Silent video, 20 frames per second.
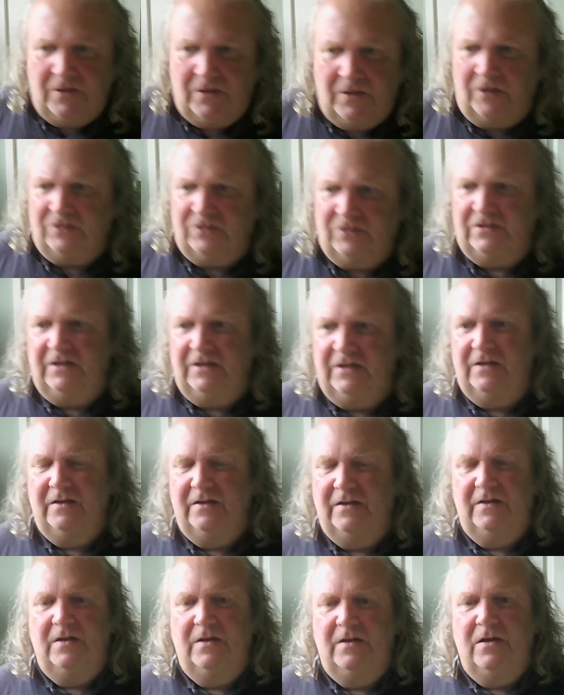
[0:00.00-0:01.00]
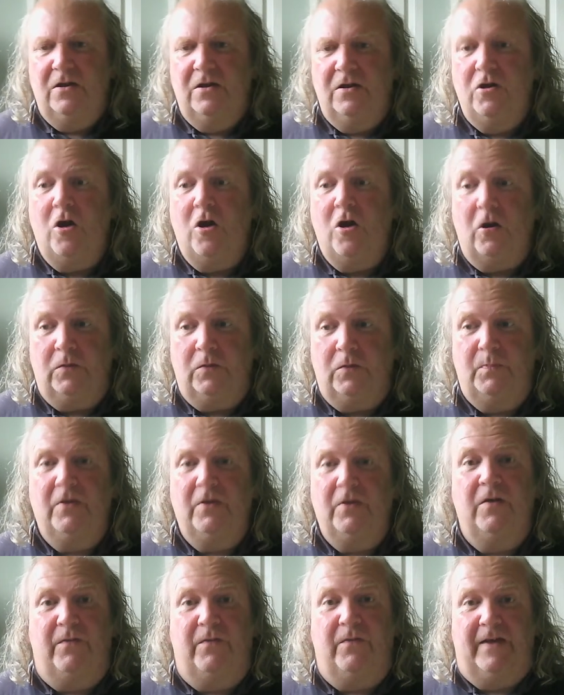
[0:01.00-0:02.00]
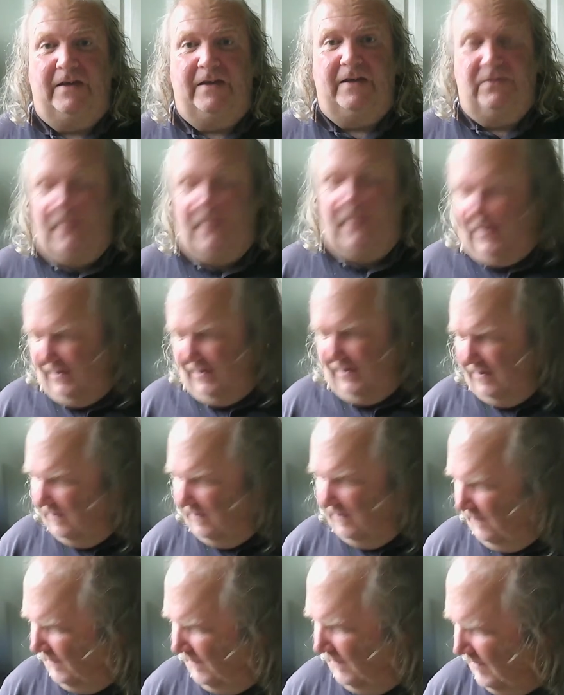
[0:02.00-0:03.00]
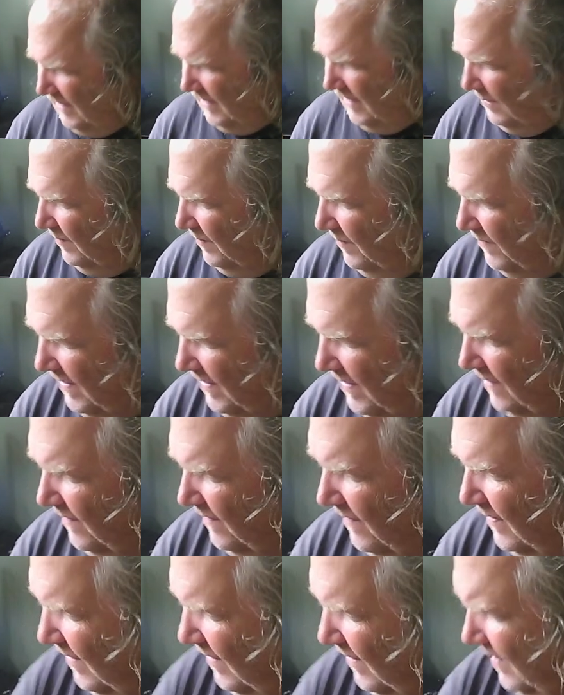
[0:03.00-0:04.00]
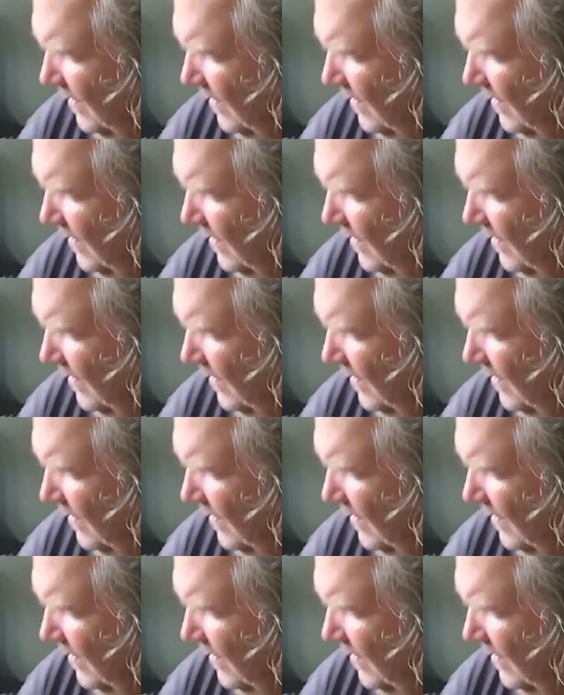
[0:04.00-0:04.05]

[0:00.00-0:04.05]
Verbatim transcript: Not uh, not perfect weather for the time of year,